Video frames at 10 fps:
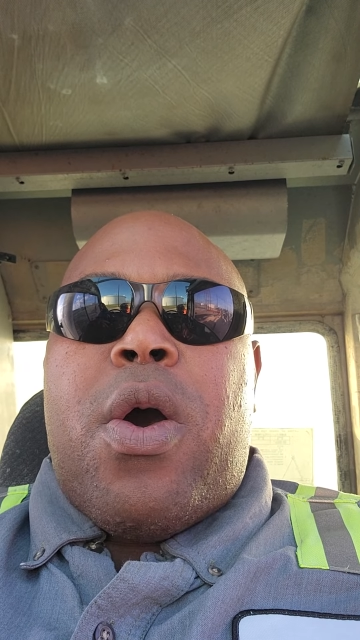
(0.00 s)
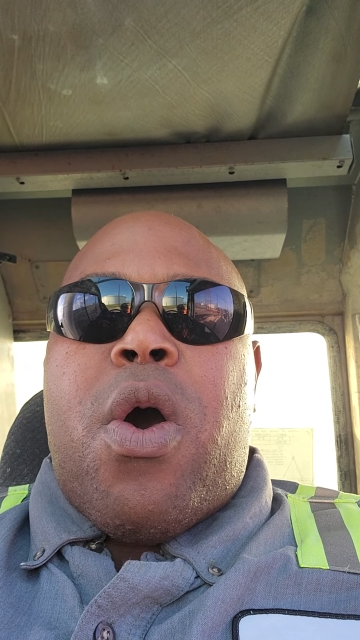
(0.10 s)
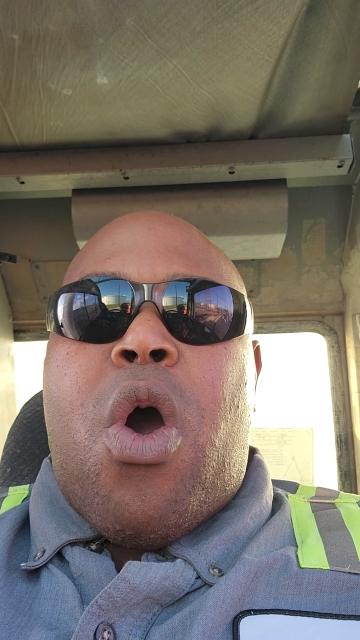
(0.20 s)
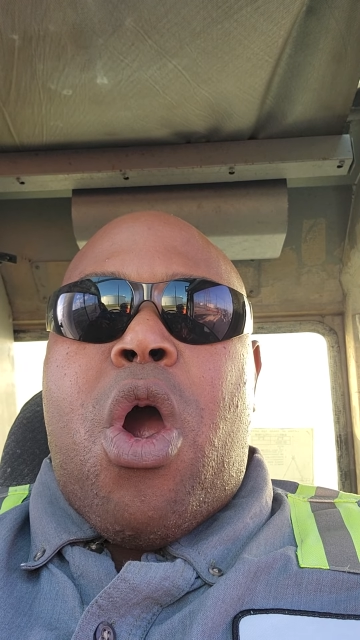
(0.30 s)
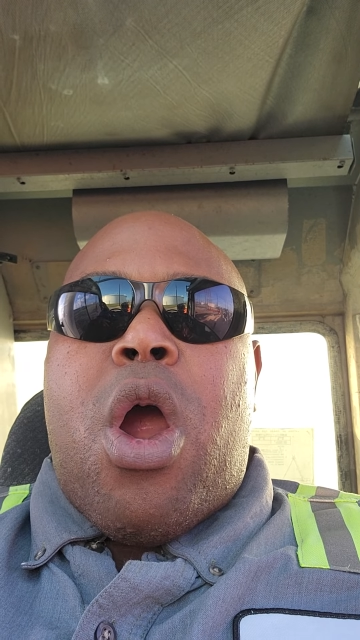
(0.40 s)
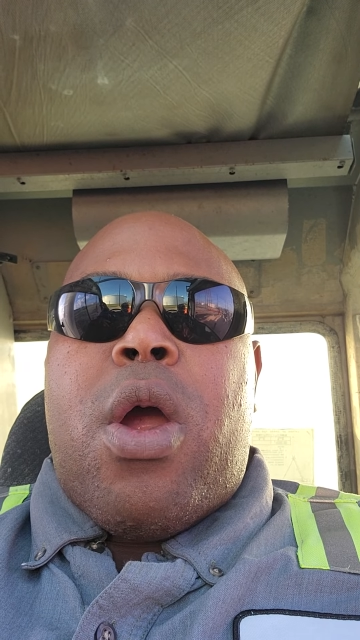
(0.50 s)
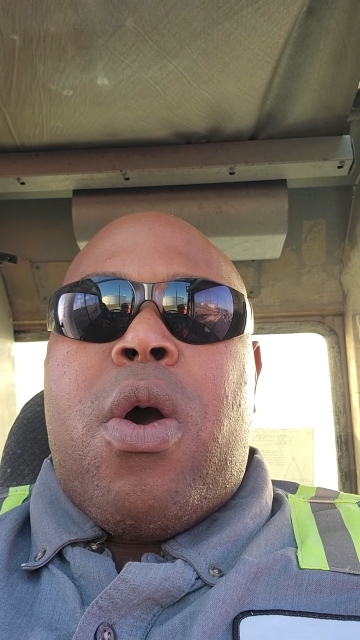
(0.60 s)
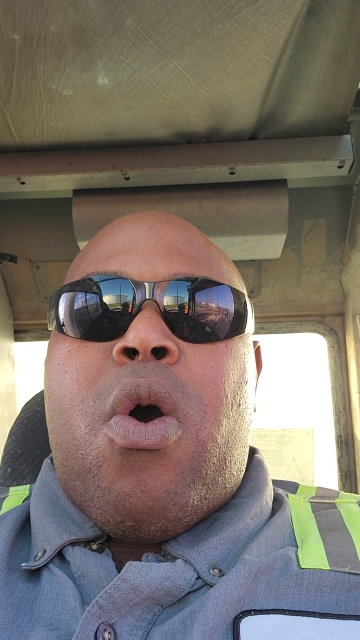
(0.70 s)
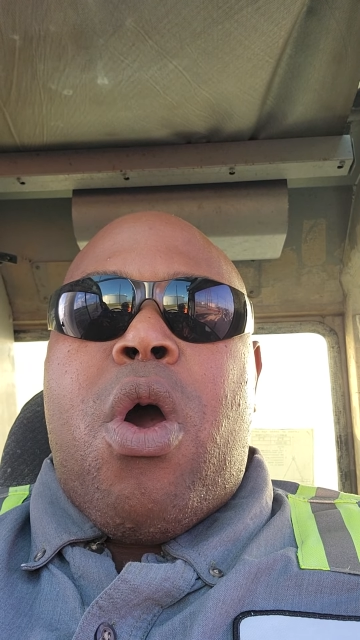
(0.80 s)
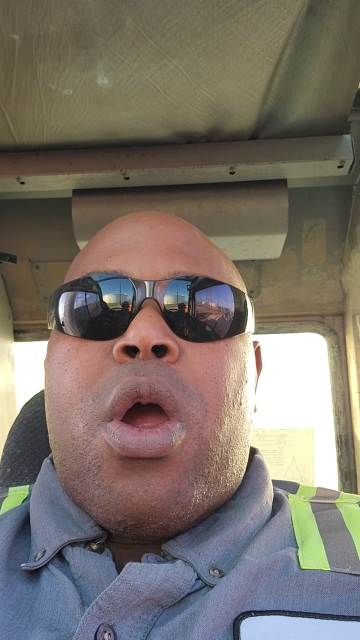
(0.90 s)
or
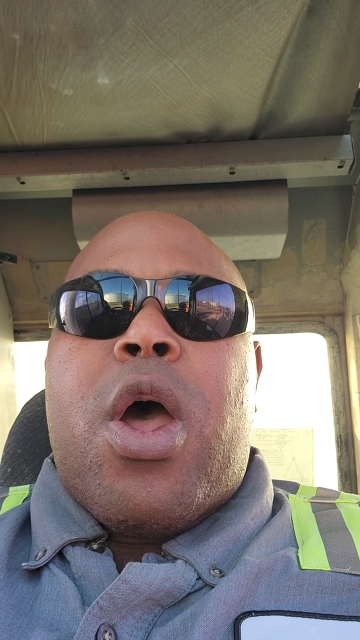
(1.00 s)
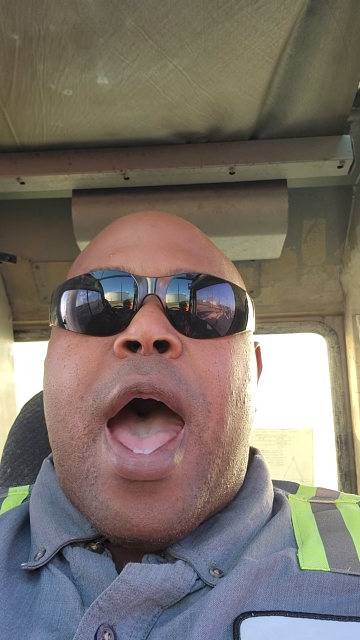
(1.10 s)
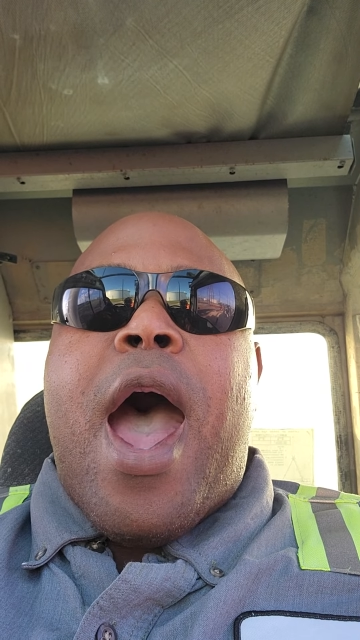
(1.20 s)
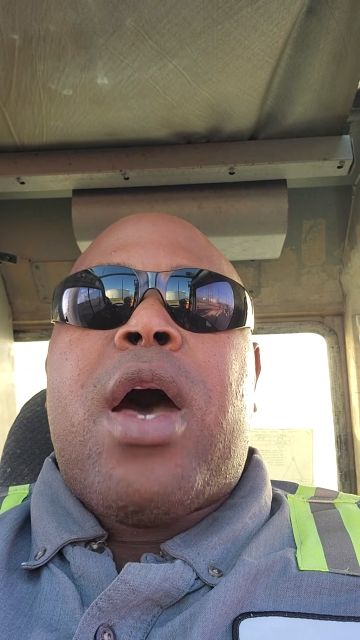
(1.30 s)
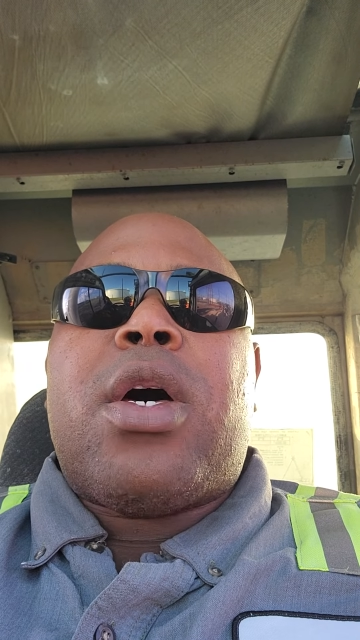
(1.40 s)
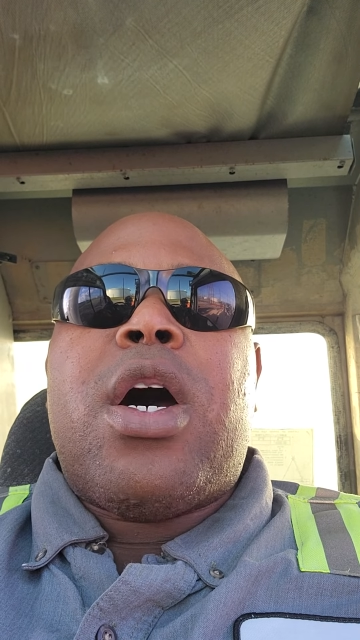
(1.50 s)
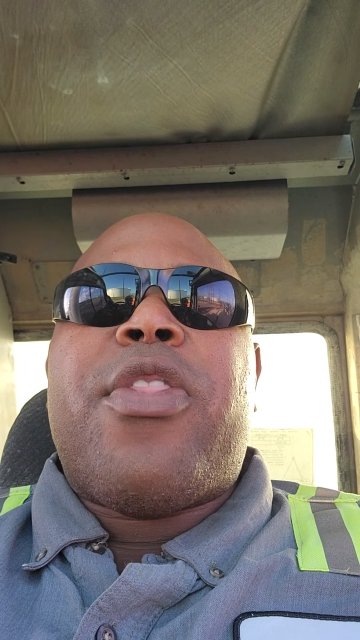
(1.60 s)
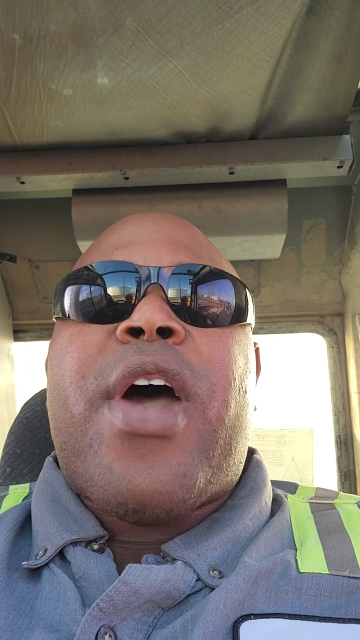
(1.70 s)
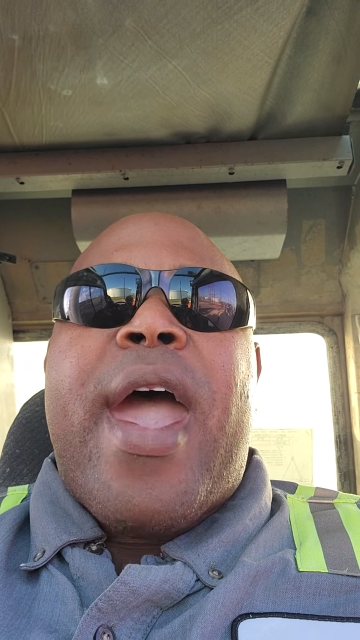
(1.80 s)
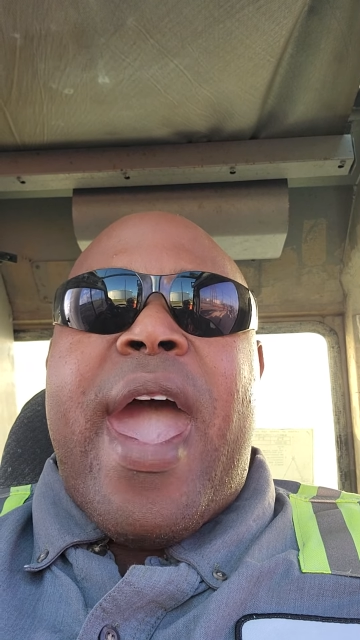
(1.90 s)
or our
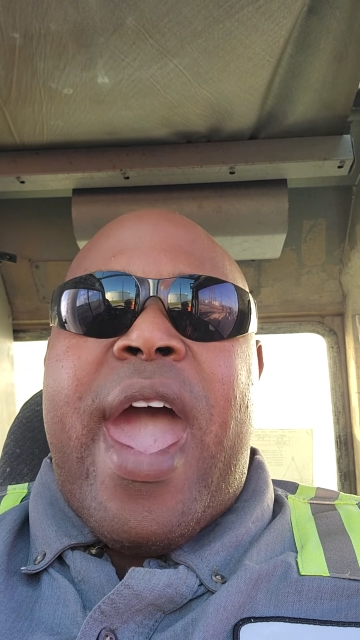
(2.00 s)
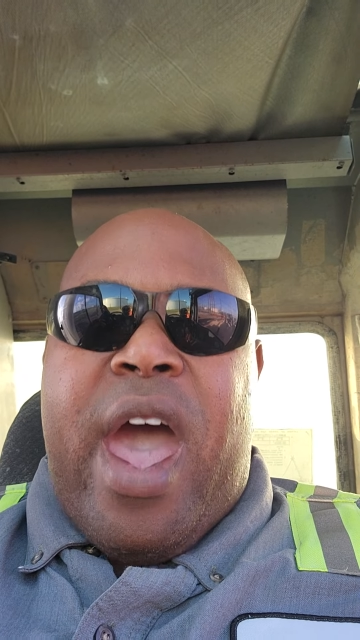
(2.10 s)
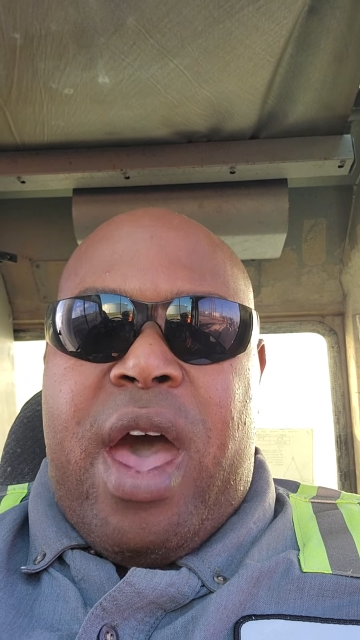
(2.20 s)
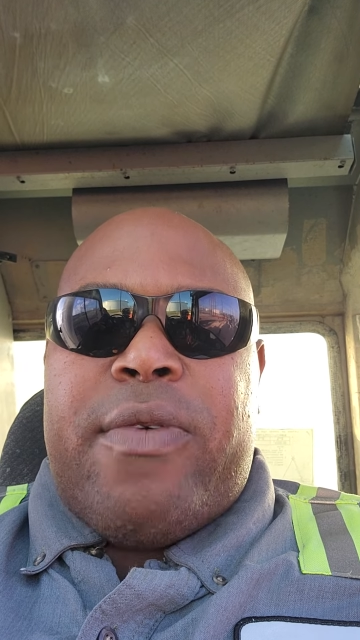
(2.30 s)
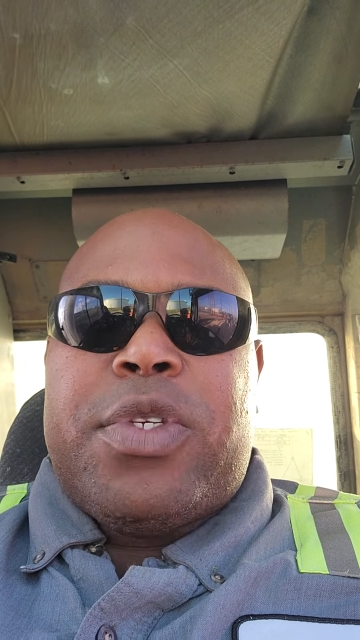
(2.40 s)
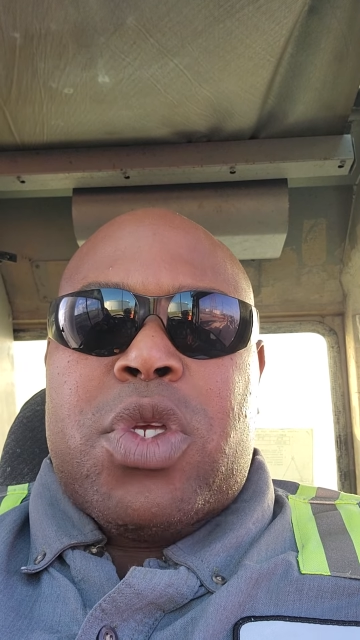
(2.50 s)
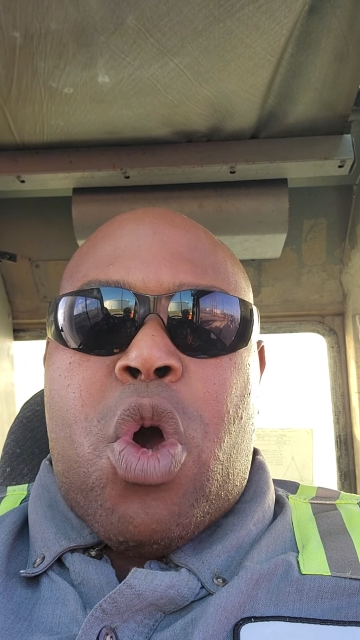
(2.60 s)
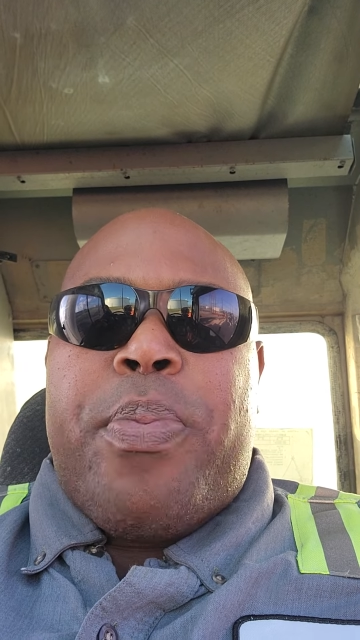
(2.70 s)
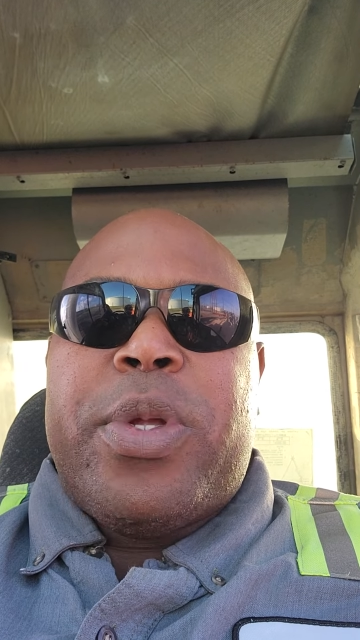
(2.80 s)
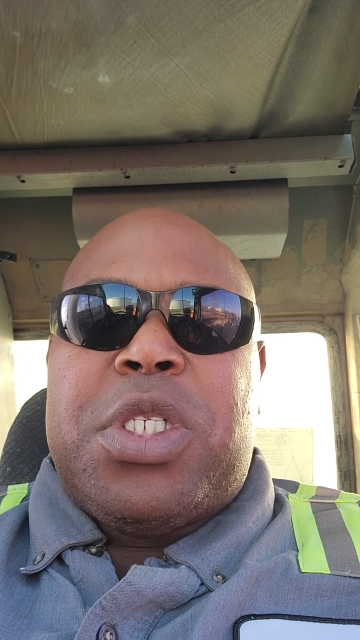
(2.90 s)
other halves
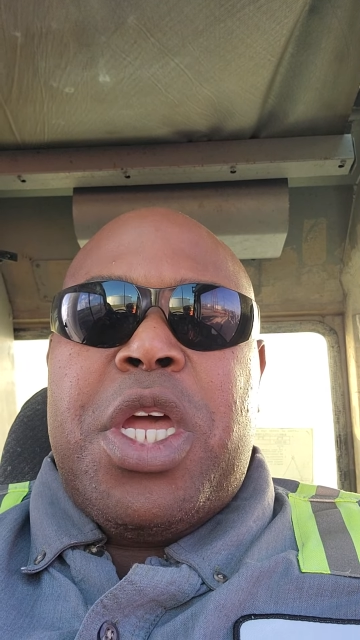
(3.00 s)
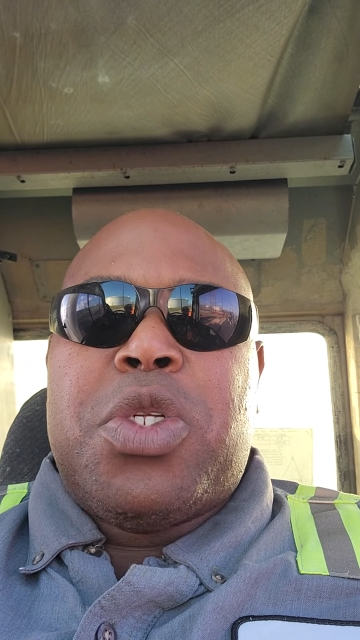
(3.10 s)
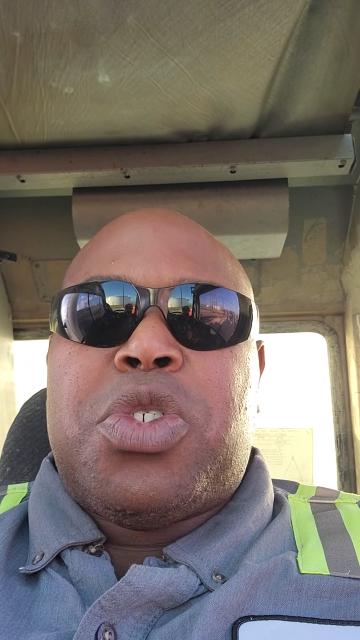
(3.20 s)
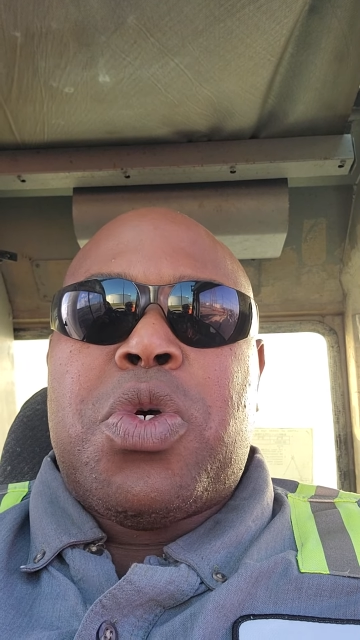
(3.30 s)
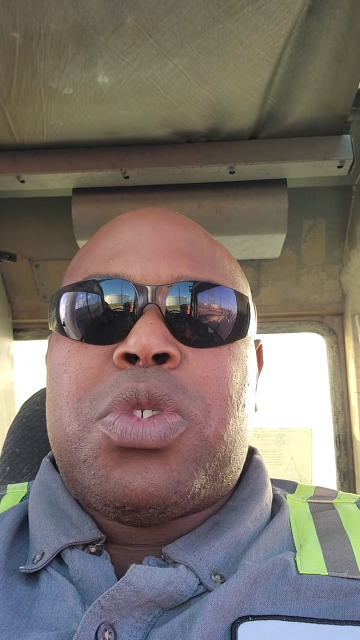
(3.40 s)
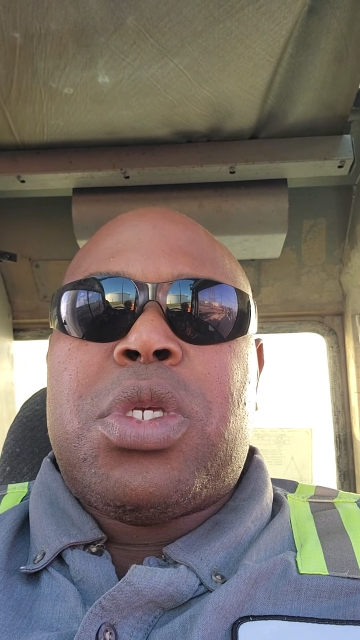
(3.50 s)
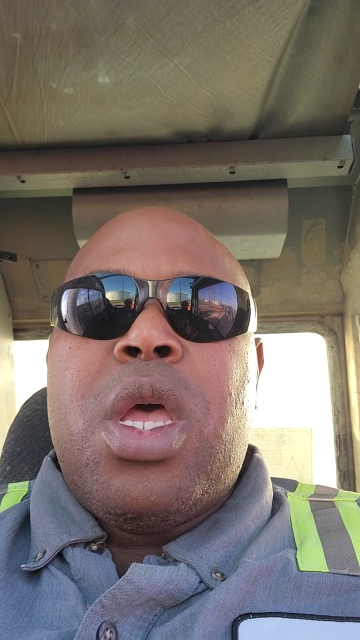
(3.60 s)
or potentials